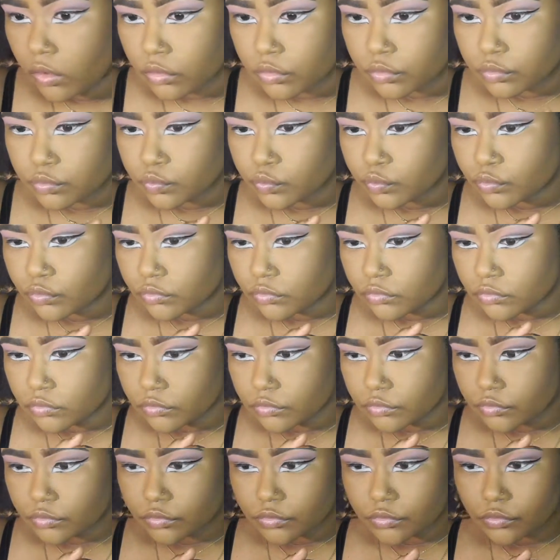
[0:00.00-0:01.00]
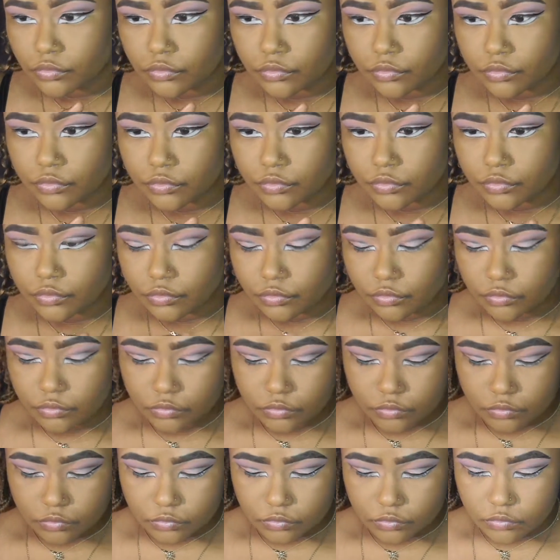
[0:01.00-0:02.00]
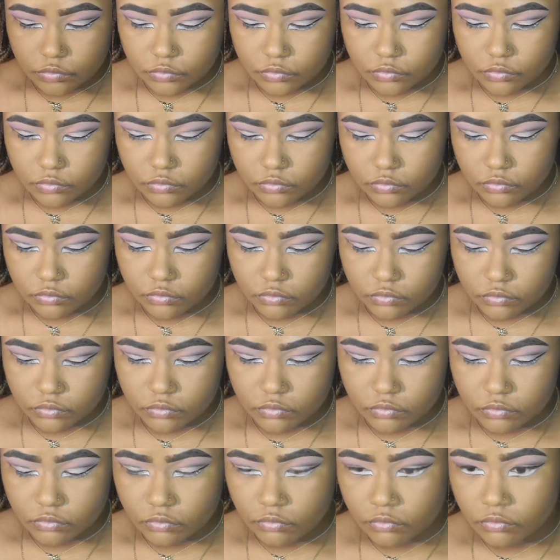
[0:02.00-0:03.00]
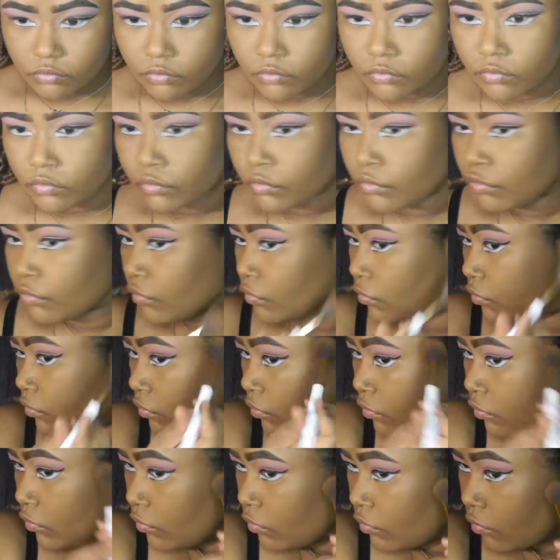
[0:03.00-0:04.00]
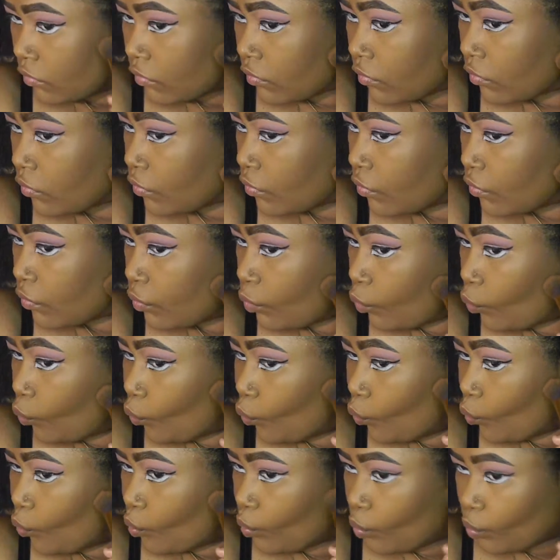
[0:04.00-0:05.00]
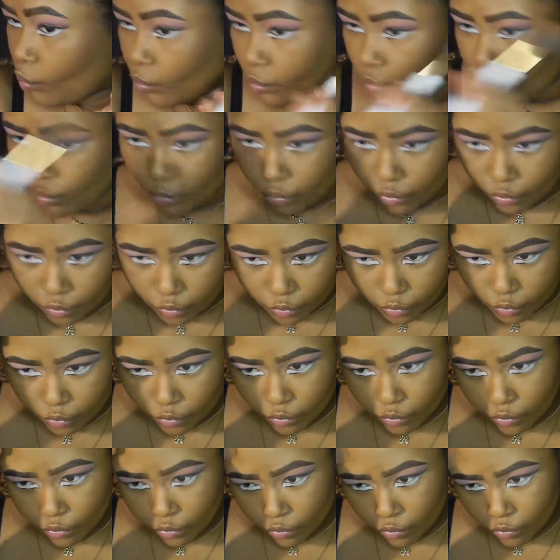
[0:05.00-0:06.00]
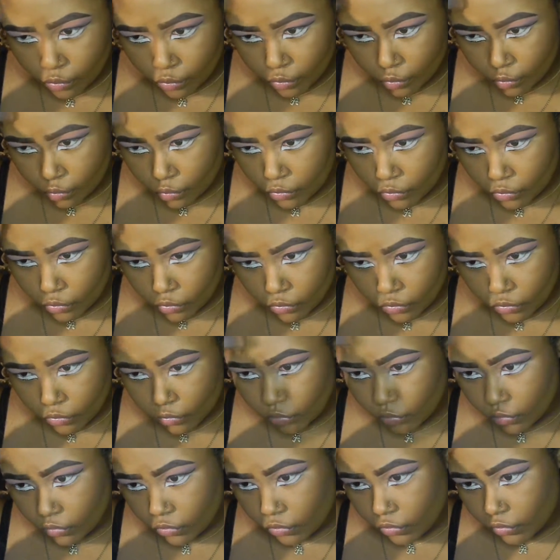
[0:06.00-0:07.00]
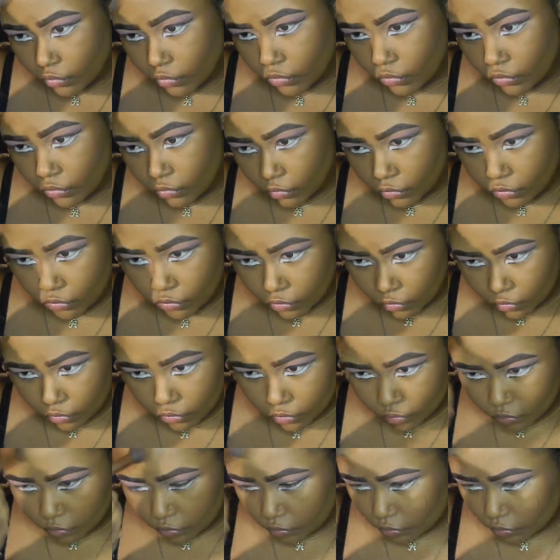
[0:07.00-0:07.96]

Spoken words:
Okay. I am using the Anastasia Beverly Hills Tan to Deep contour palette.